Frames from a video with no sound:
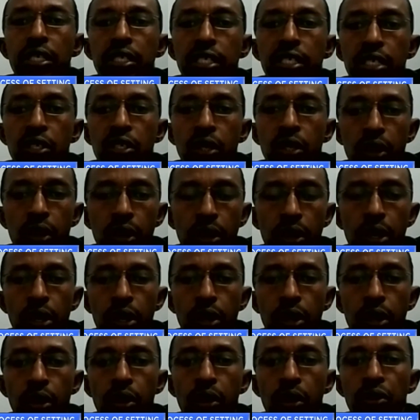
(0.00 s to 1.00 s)
need
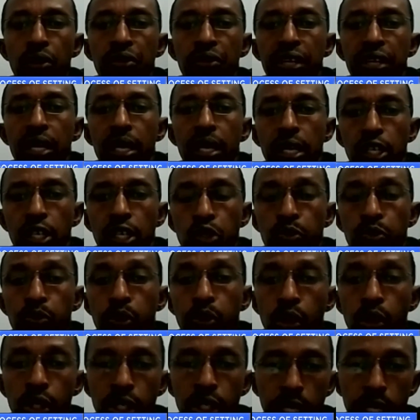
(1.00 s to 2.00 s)
on their
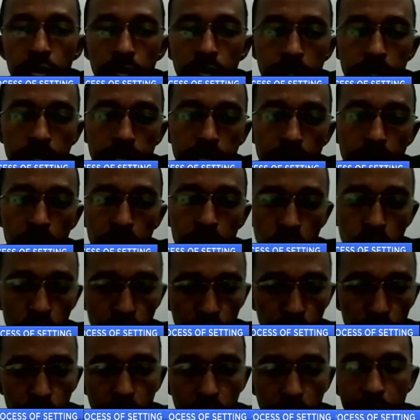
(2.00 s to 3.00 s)
exposure in terms
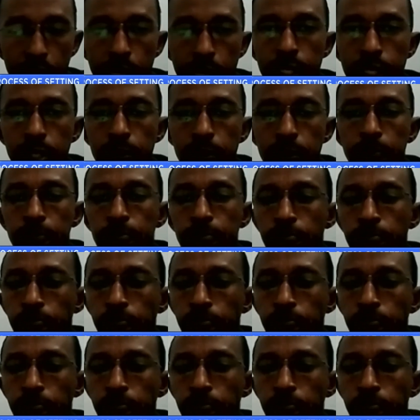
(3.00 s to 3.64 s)
of planning